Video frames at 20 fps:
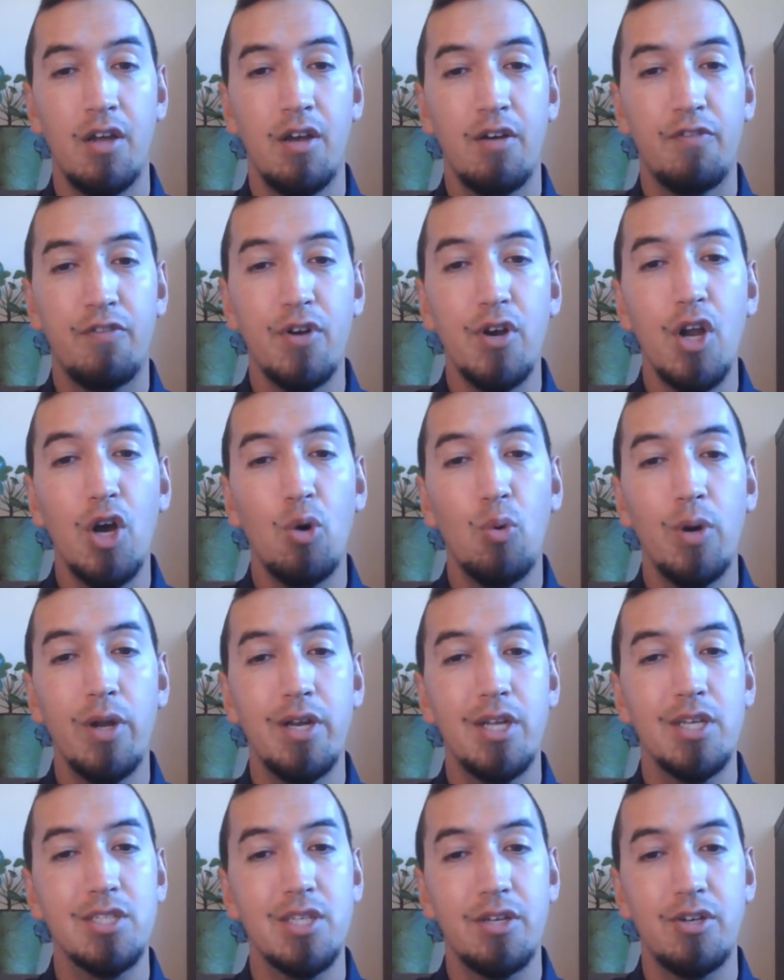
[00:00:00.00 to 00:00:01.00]
For no one
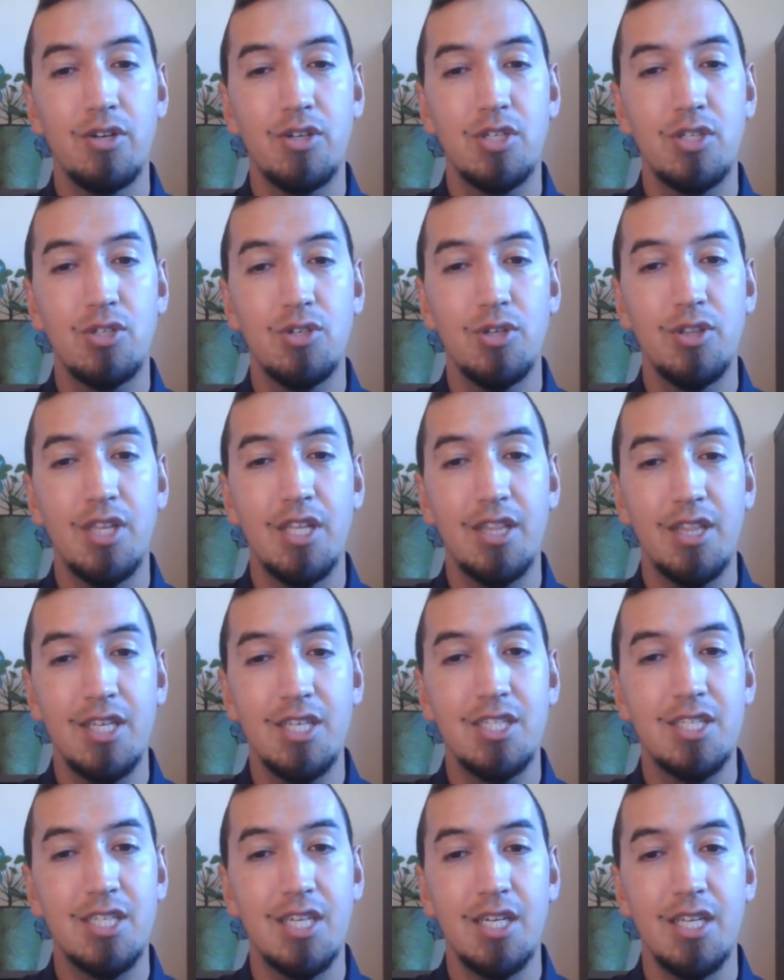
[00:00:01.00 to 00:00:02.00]
has understood that
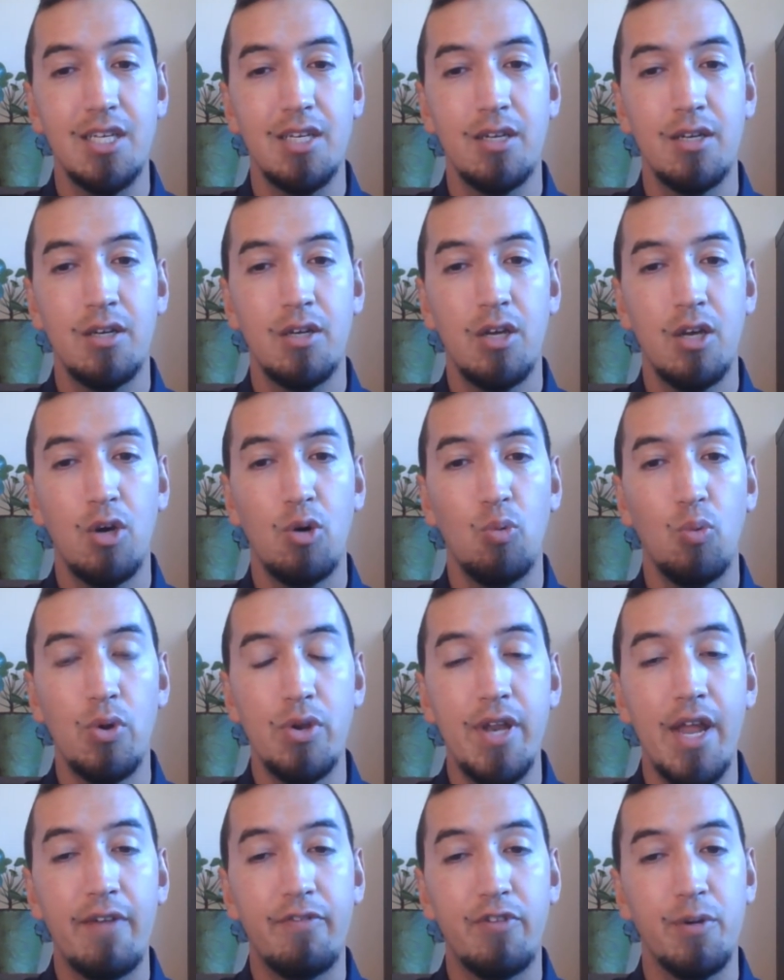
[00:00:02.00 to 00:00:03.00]
this city will
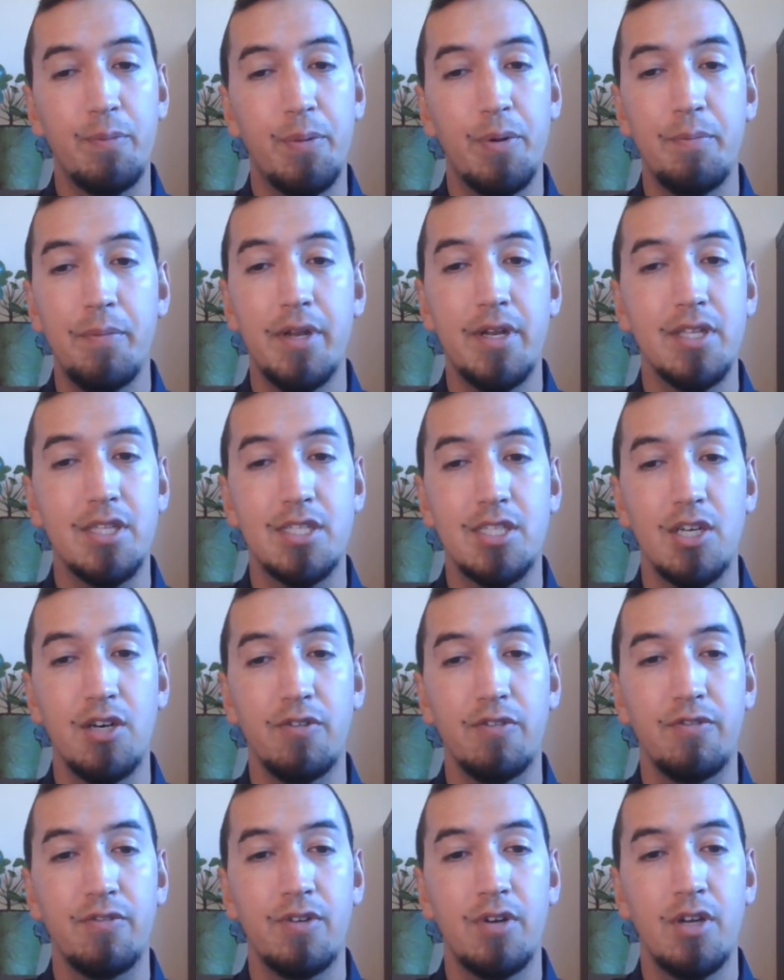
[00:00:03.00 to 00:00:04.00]
never permit
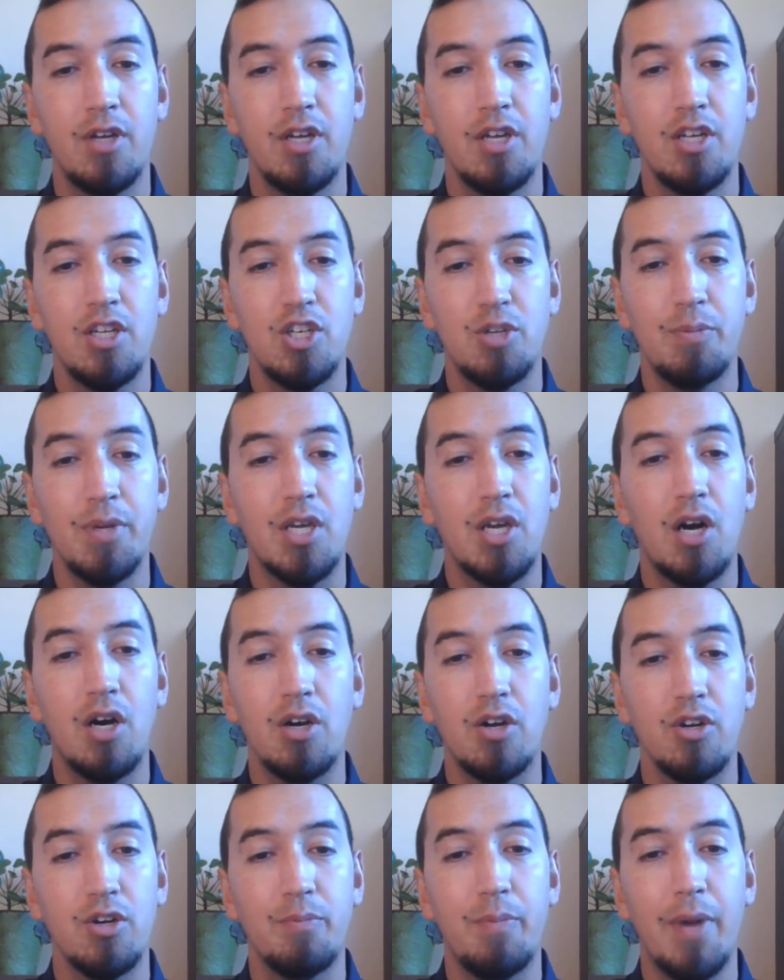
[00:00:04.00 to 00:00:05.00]
itself to be
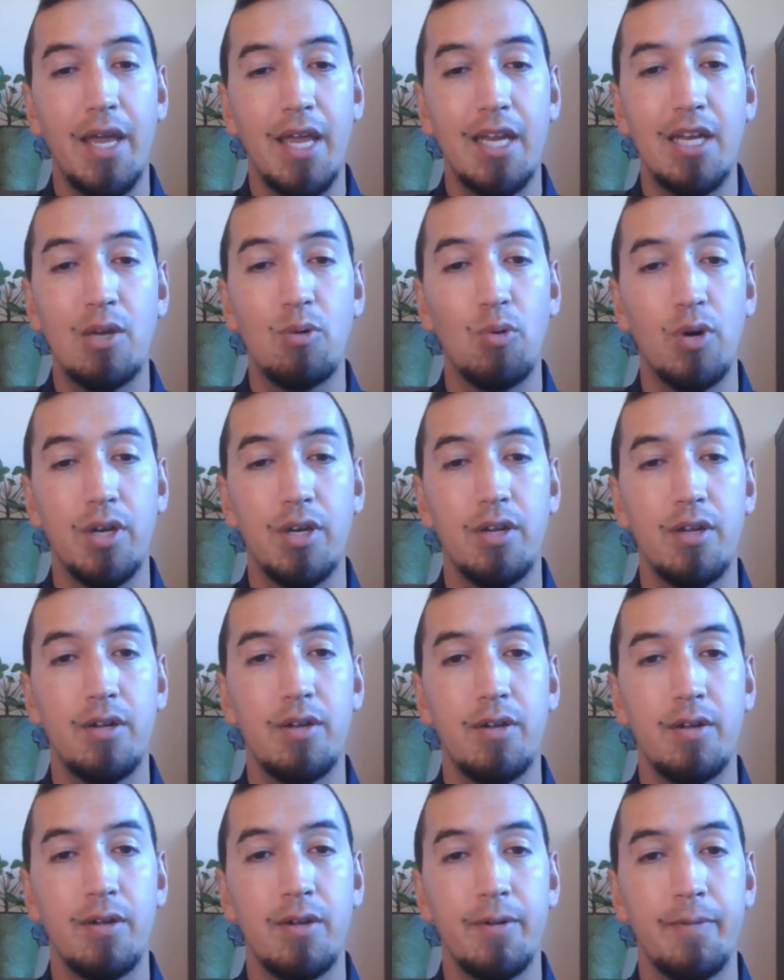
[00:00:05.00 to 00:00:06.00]
conquered by anyone.
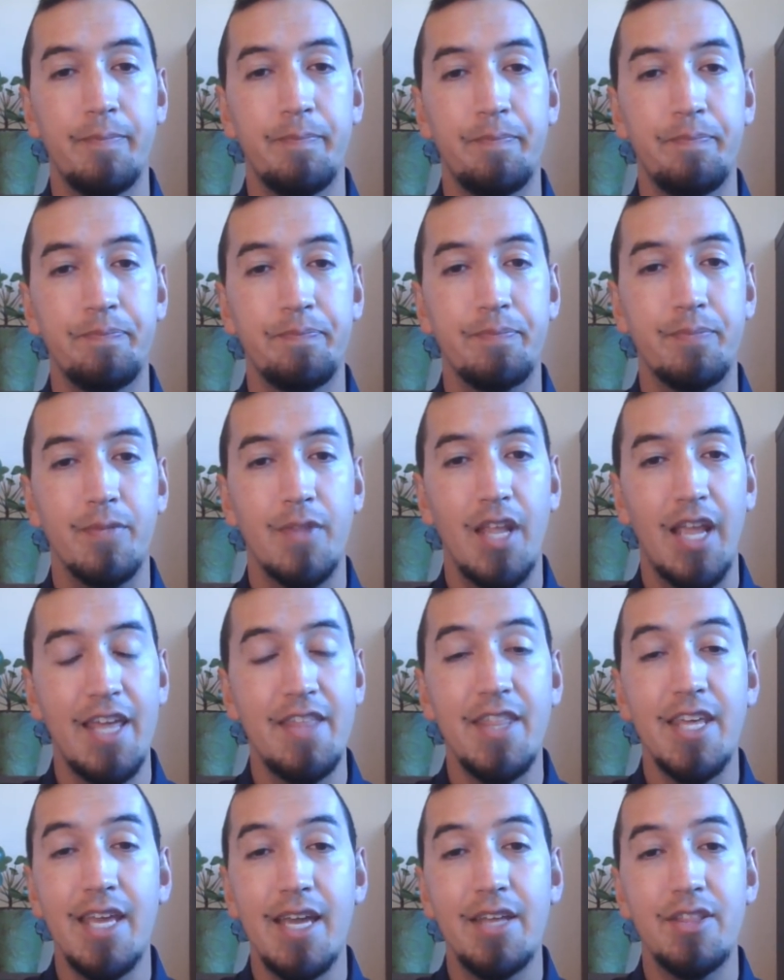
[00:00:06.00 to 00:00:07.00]
In
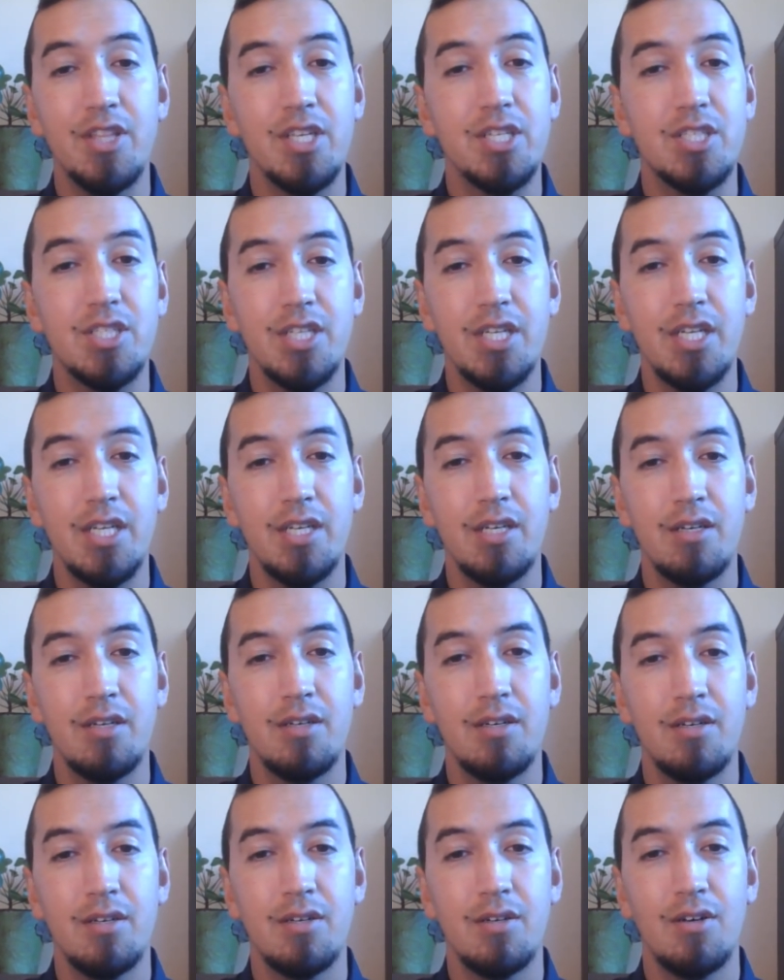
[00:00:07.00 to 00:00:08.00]
the end, the city
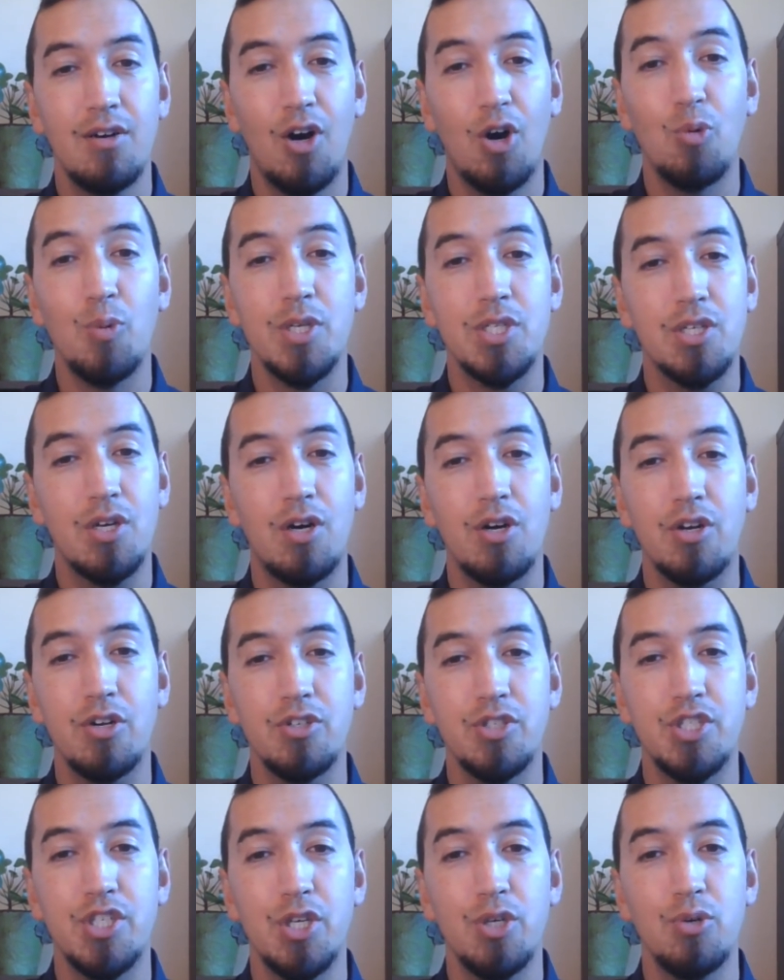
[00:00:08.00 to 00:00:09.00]
always
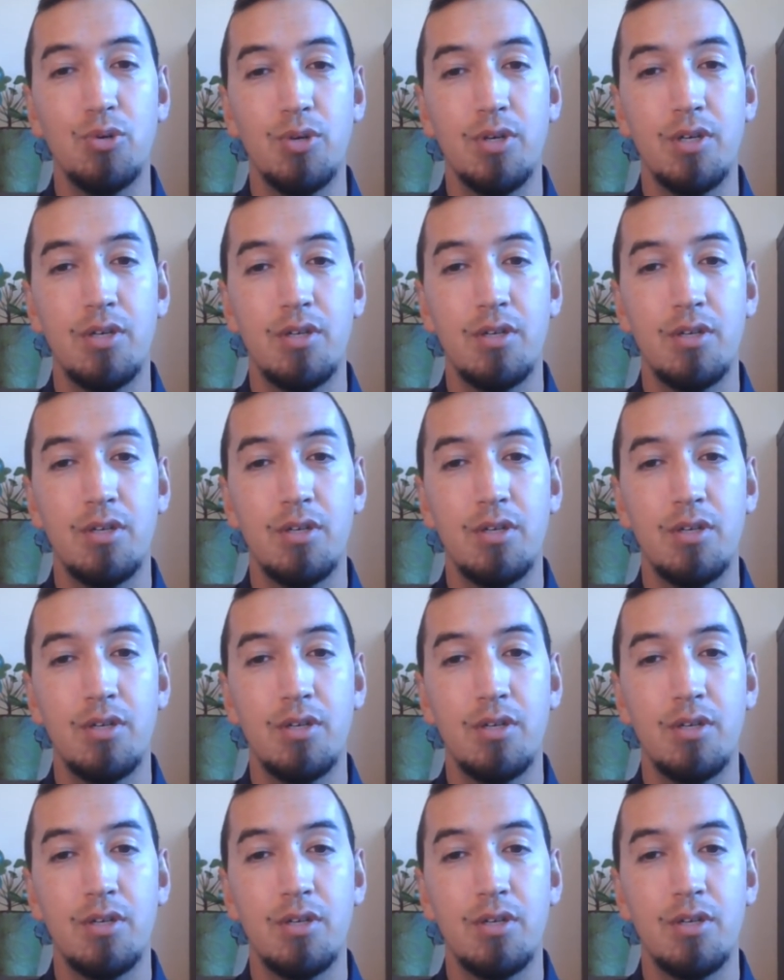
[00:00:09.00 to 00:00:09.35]
conquers you.